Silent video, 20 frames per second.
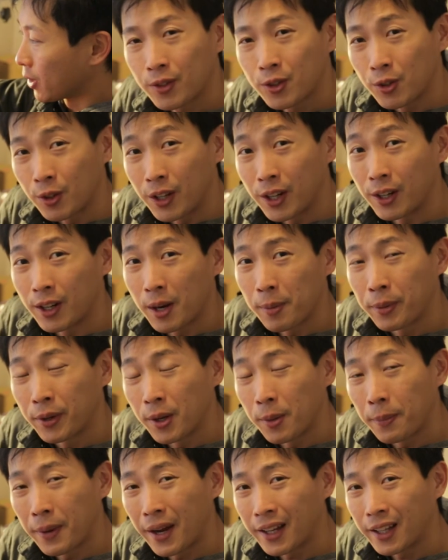So here I
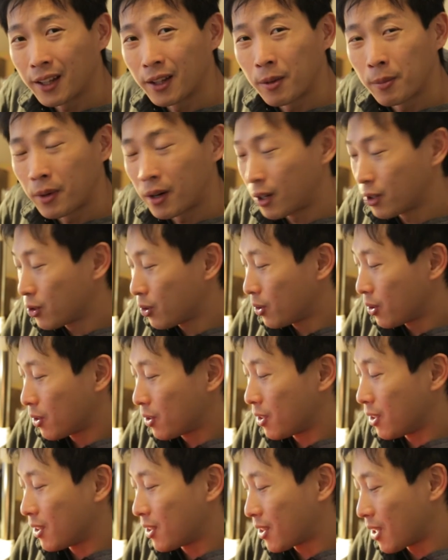put it back in the module. You
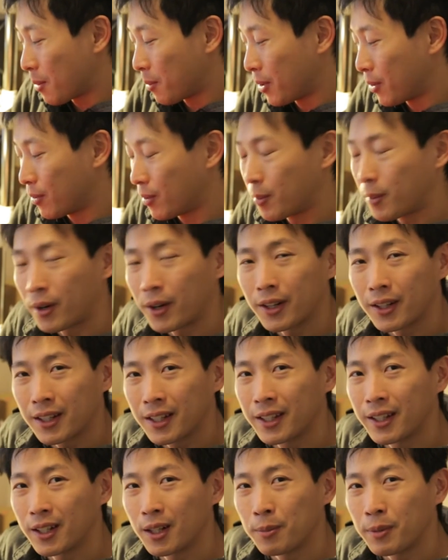see some of them aren't
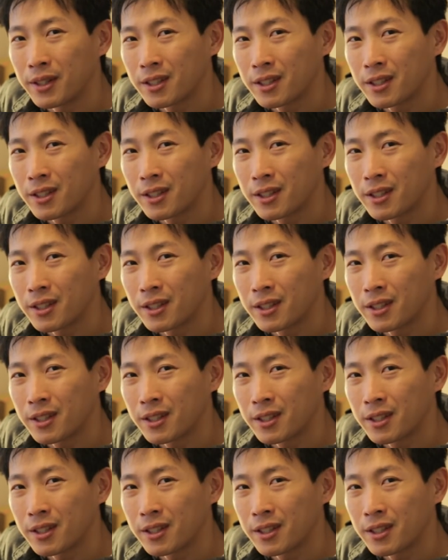lit up.